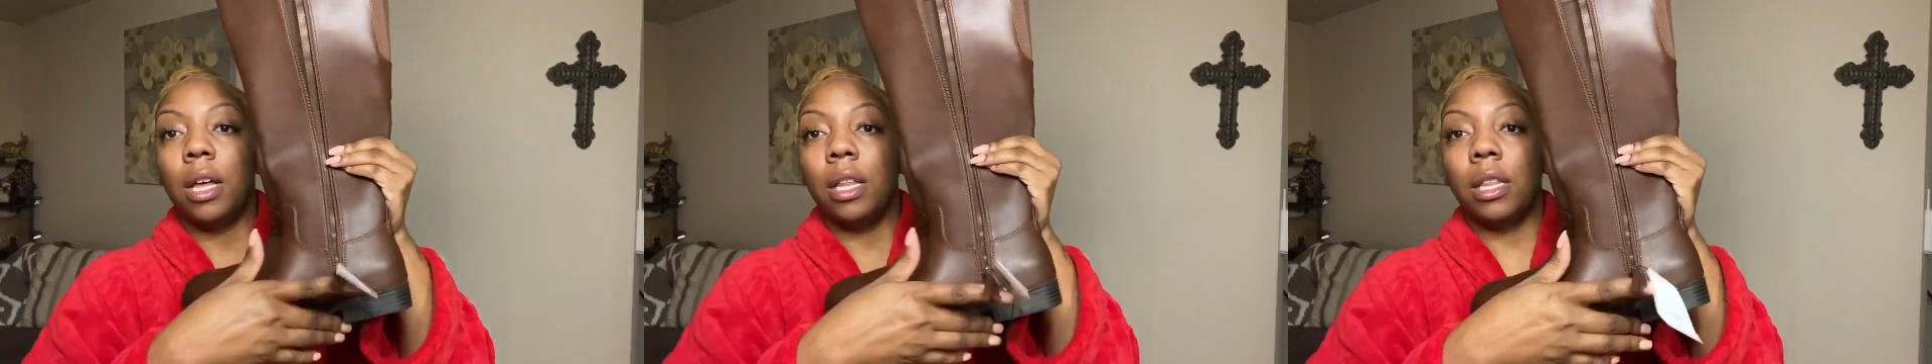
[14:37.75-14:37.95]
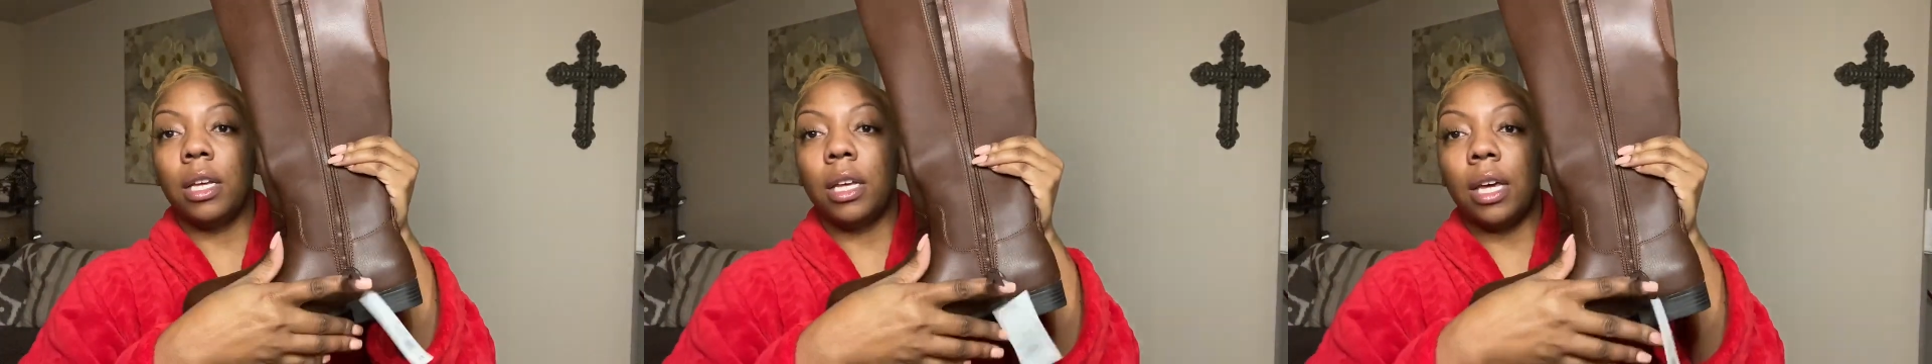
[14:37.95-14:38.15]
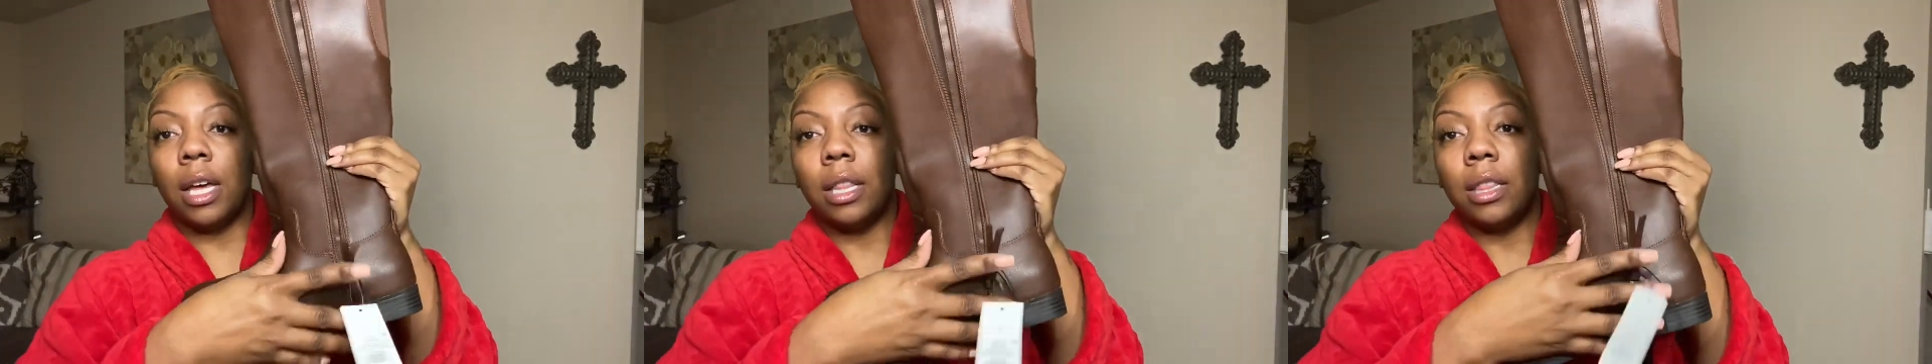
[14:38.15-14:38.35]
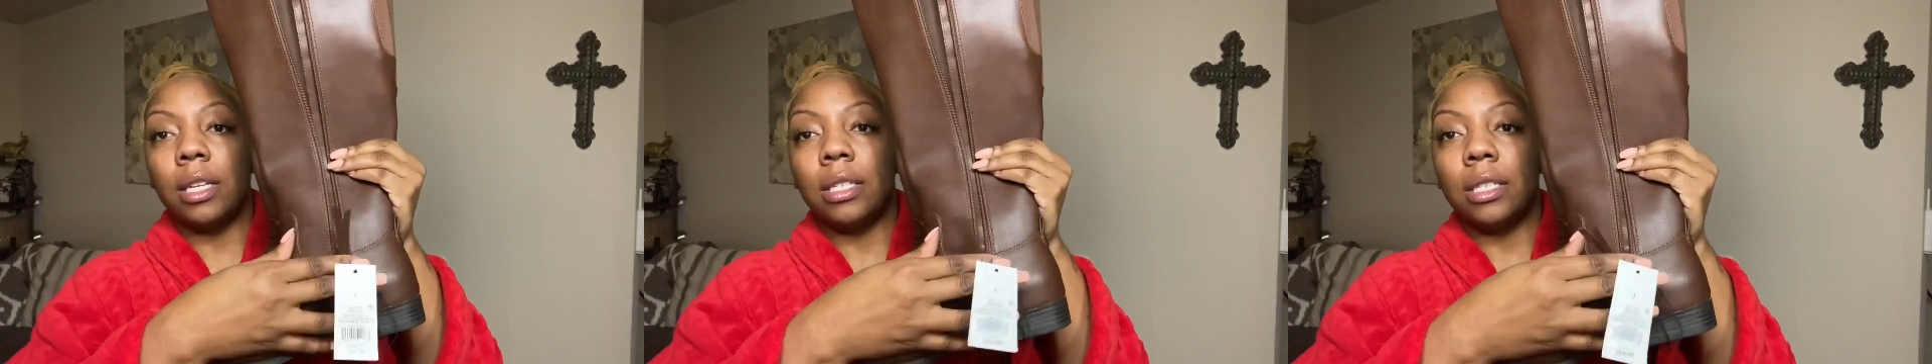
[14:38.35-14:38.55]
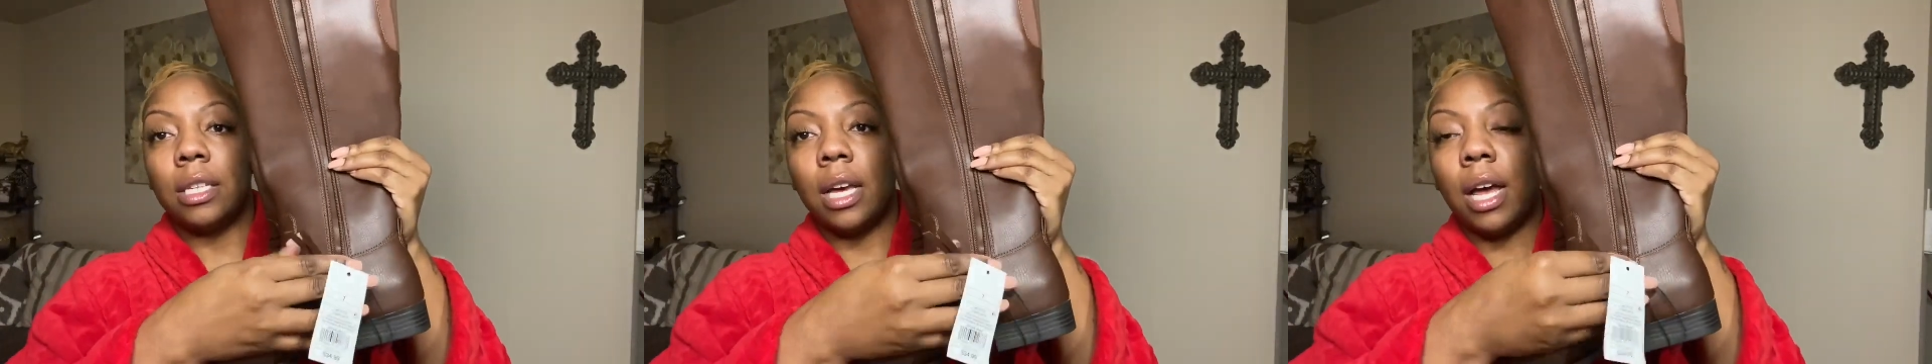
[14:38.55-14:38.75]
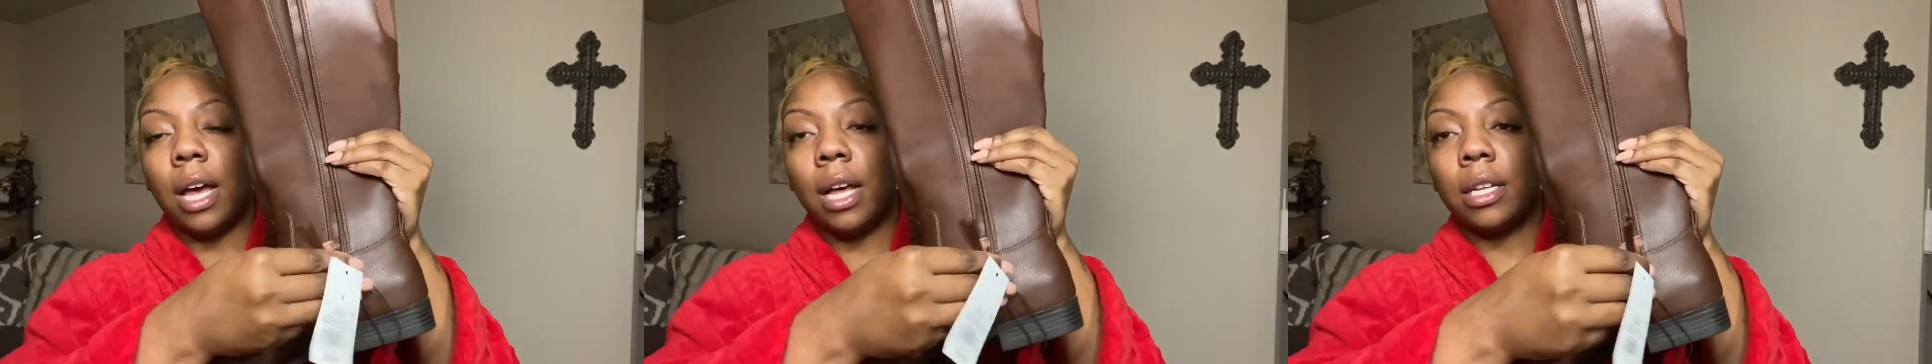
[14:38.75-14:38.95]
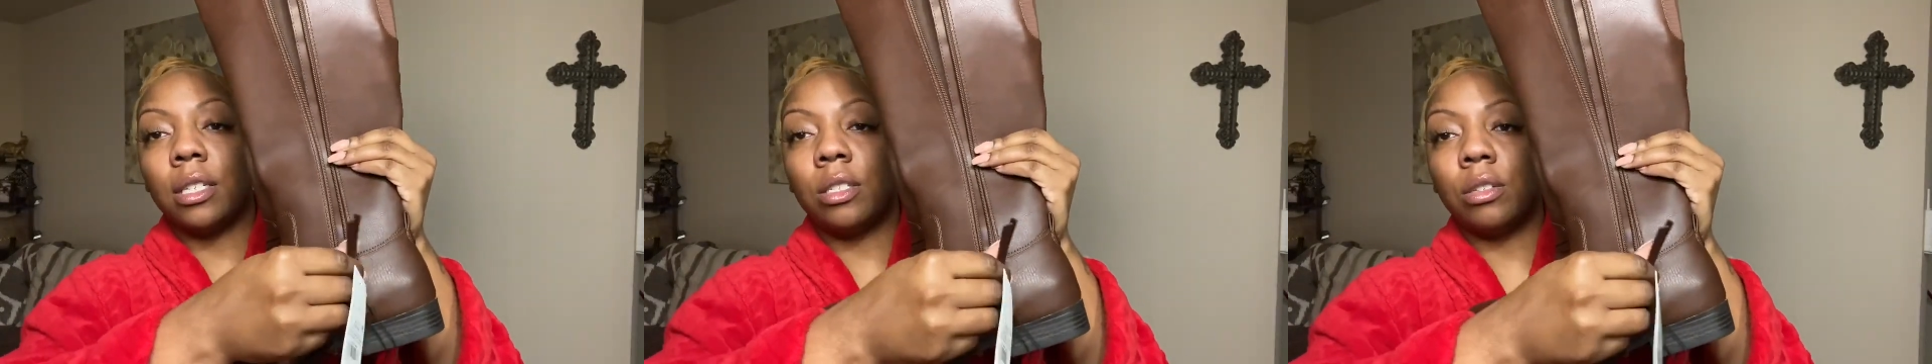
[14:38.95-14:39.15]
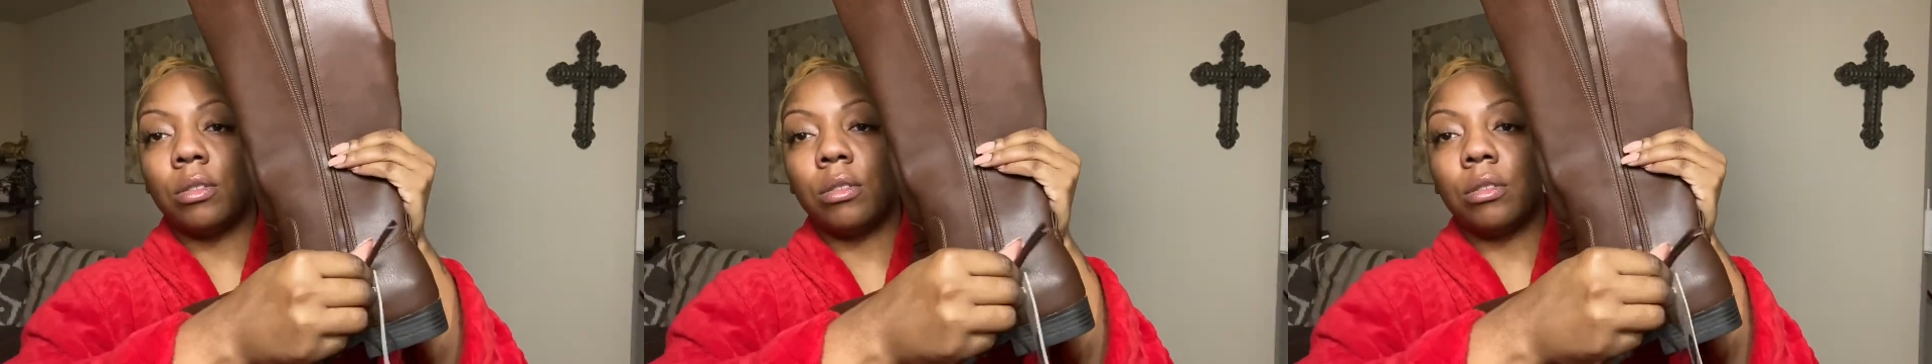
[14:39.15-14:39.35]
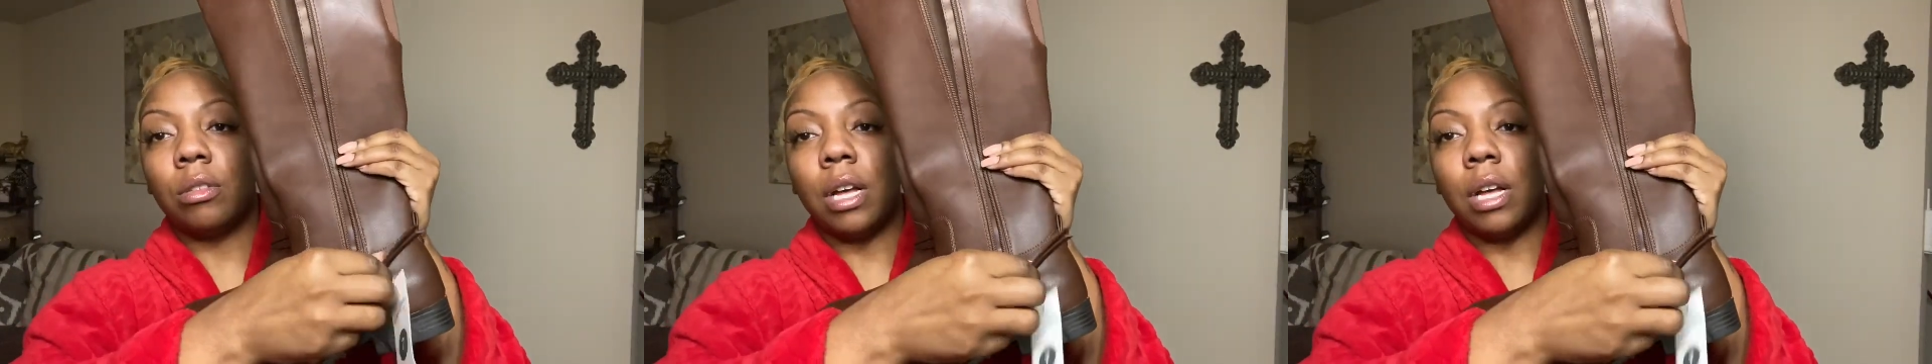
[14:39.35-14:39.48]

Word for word: Look at the tassel,